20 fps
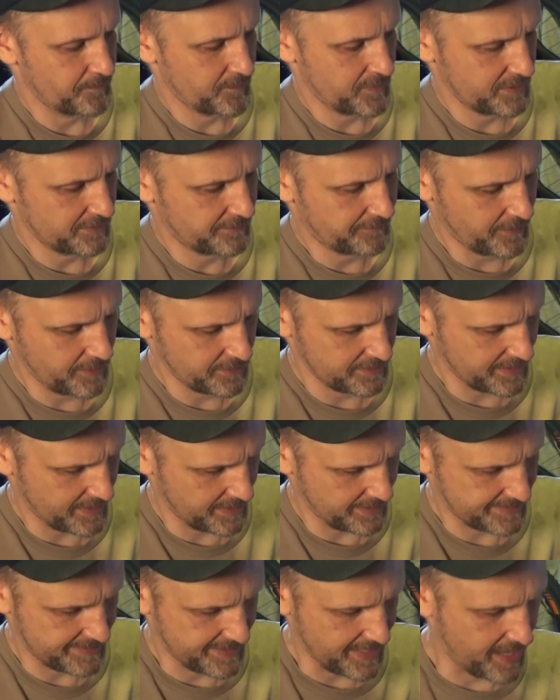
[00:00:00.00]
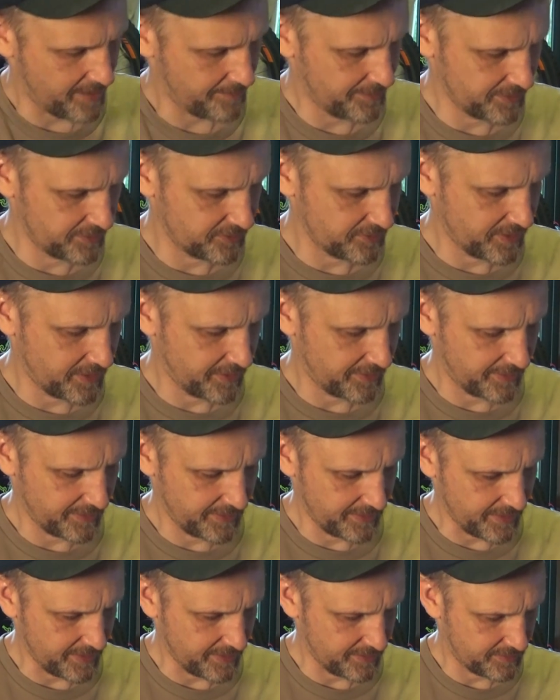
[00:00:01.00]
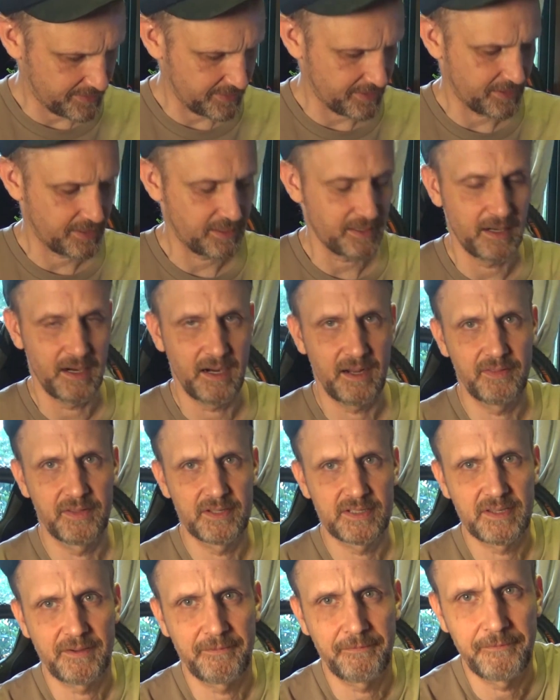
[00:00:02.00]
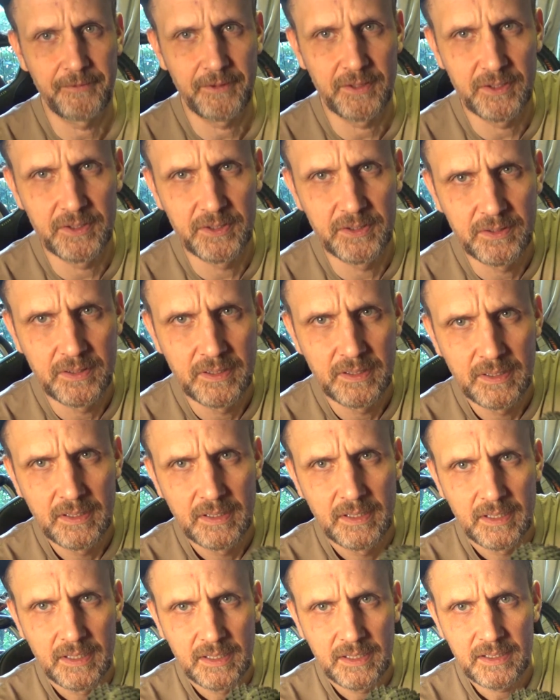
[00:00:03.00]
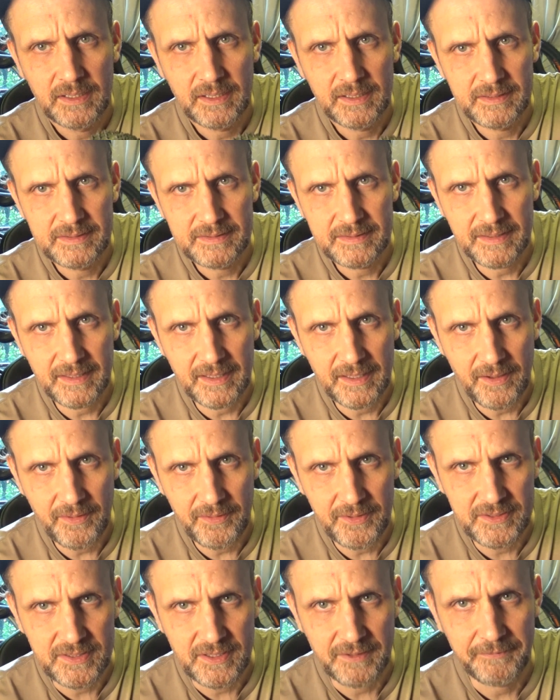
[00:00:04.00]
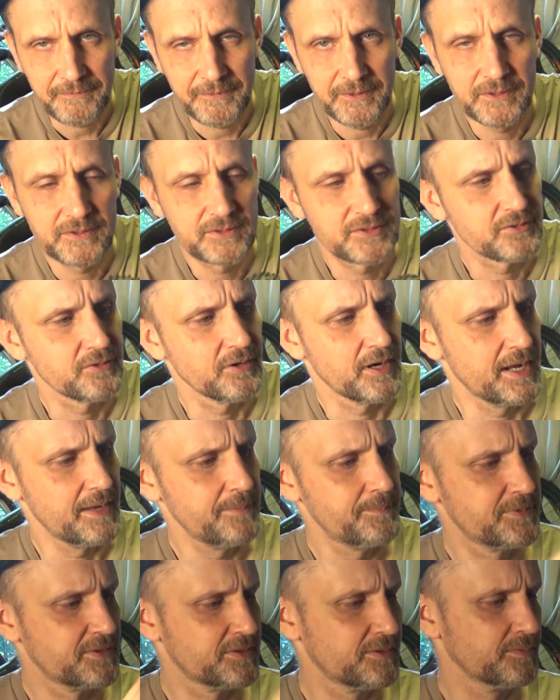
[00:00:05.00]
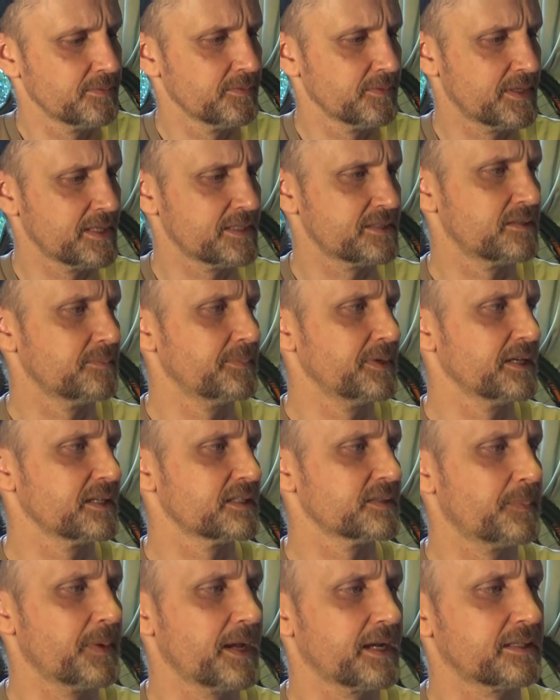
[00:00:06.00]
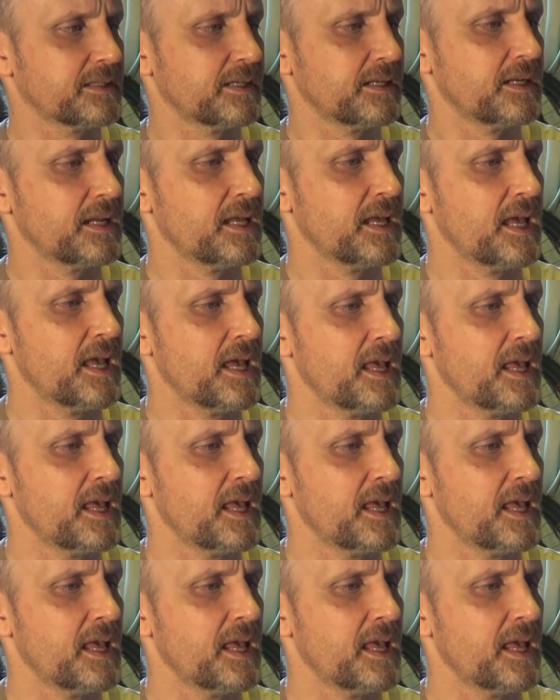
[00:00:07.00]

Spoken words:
As far as any damage or anything to the car, there's a few. You can see there's a few scrapes. That's to be expected.